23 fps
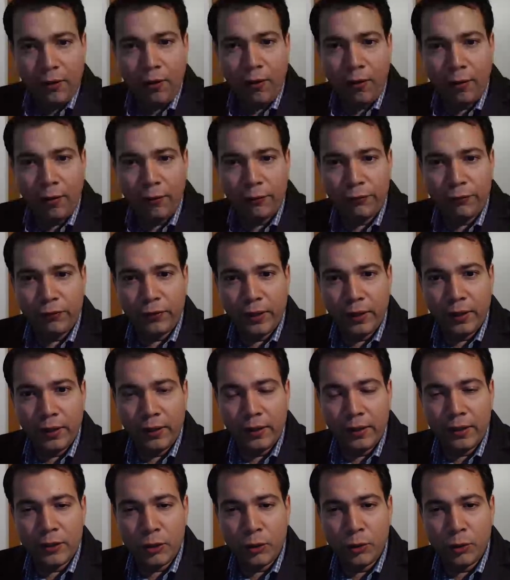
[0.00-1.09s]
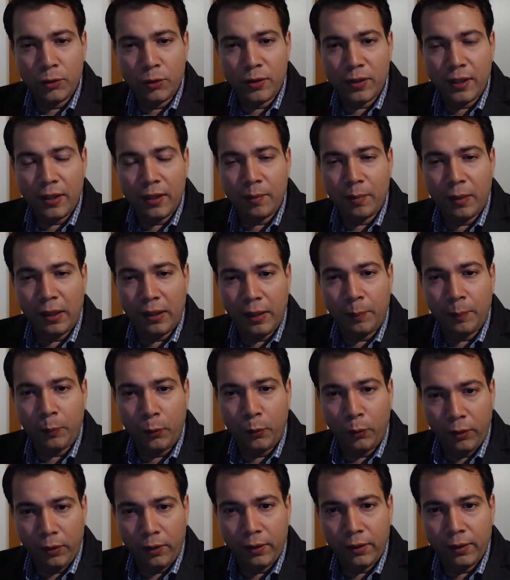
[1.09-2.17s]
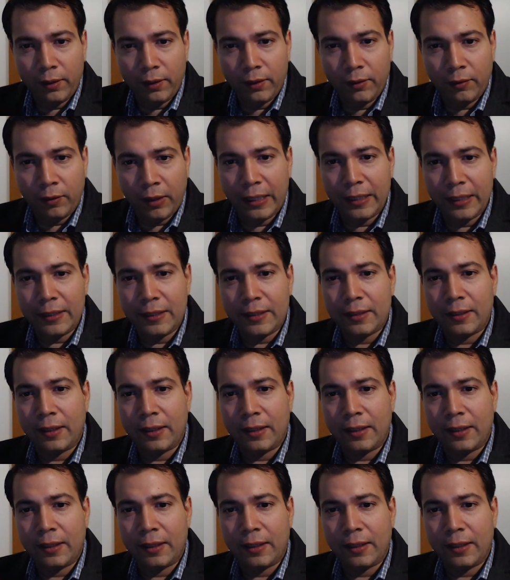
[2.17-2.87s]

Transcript: of issues in Manipur, right?